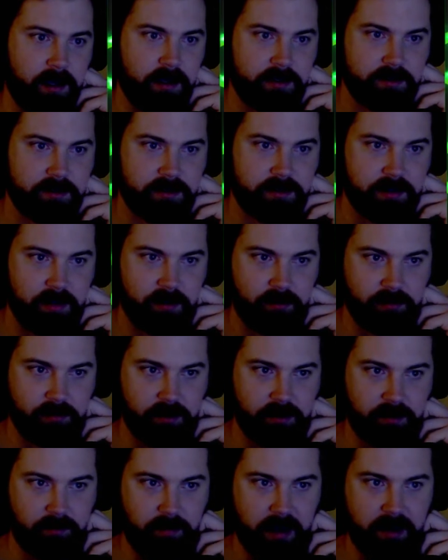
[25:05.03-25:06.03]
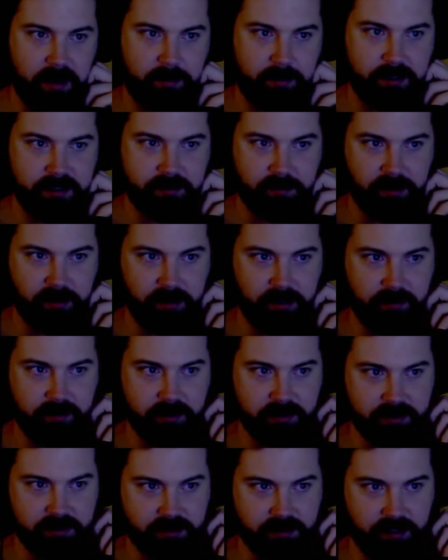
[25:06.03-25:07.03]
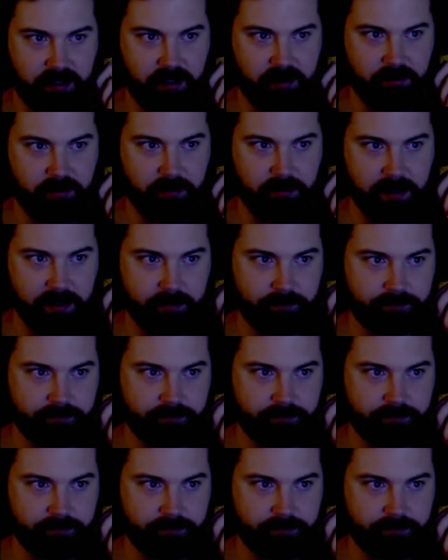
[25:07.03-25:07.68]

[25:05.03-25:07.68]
said only babies believed in skinned men.